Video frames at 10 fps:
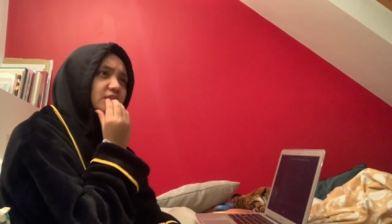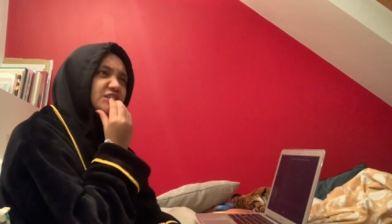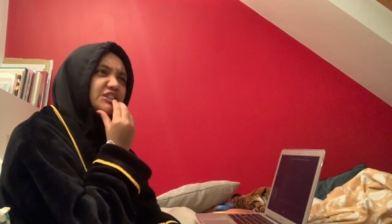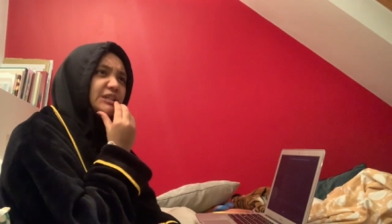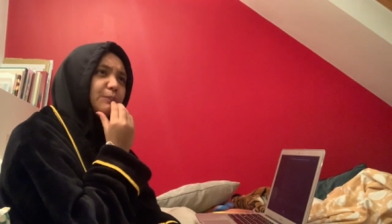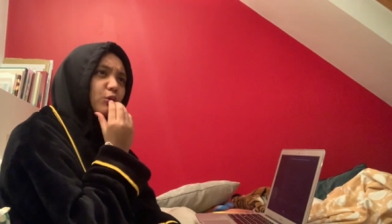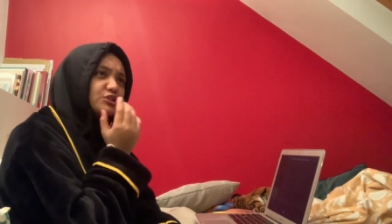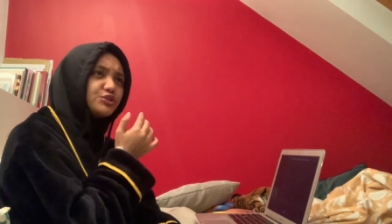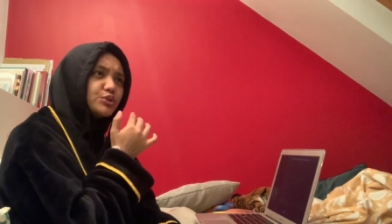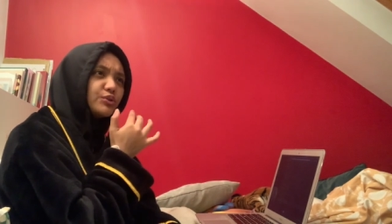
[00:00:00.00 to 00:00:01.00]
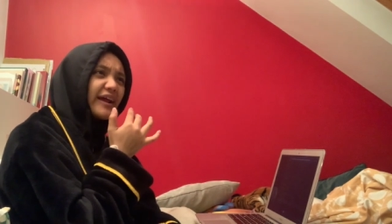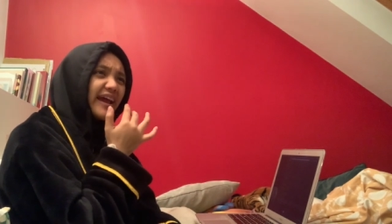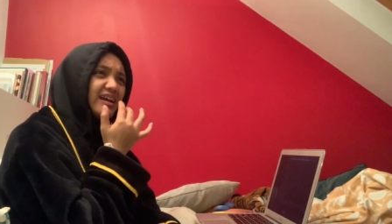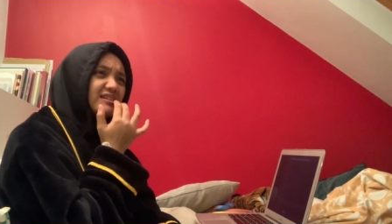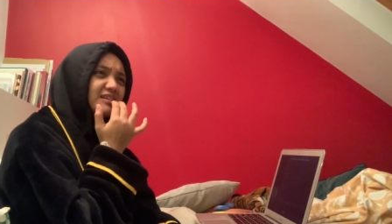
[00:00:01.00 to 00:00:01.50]
she
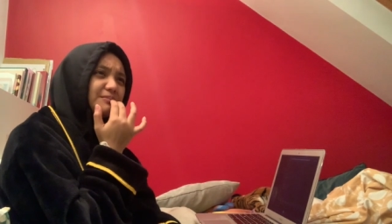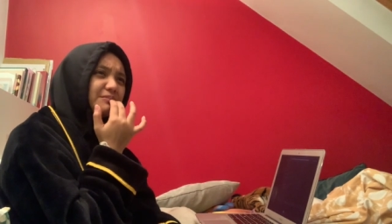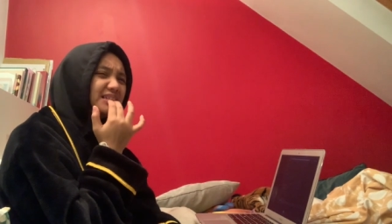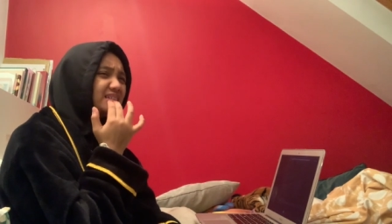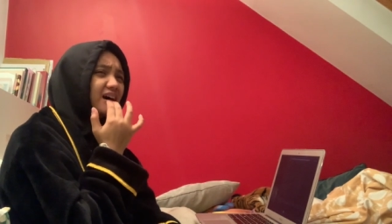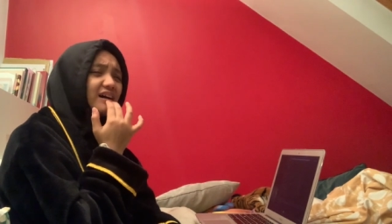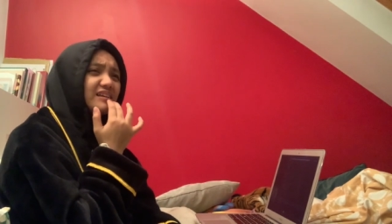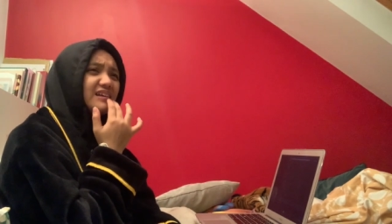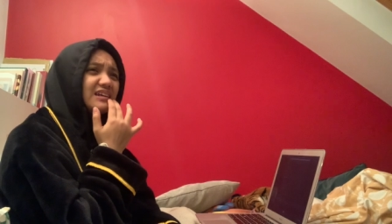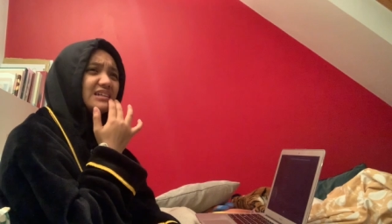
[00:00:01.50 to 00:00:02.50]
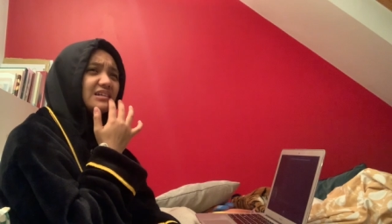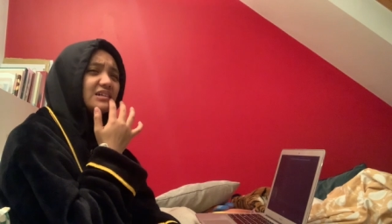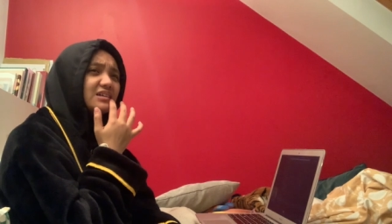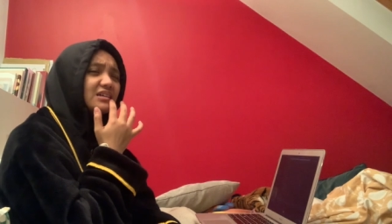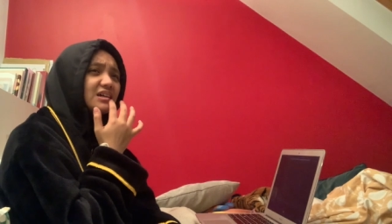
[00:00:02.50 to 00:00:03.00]
portrayed miss honey
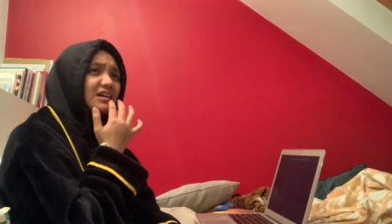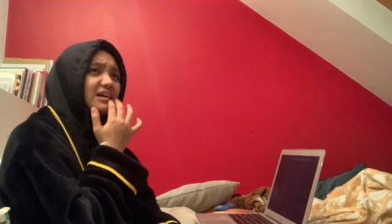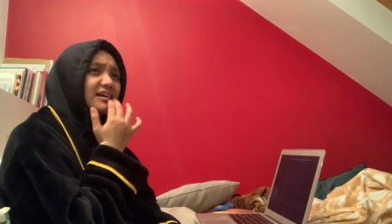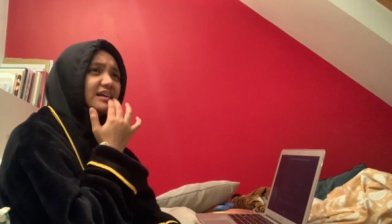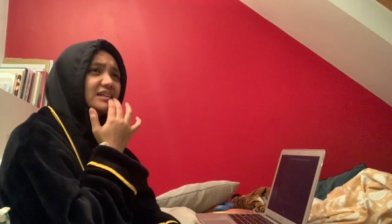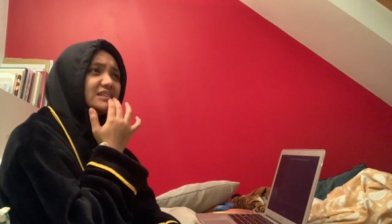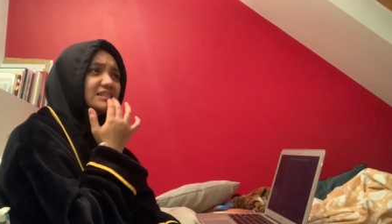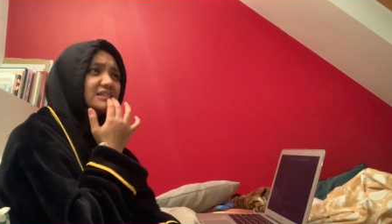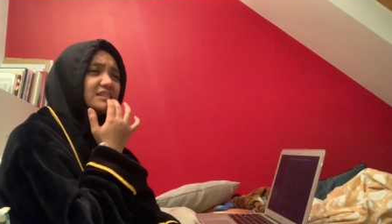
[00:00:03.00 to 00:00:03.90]
is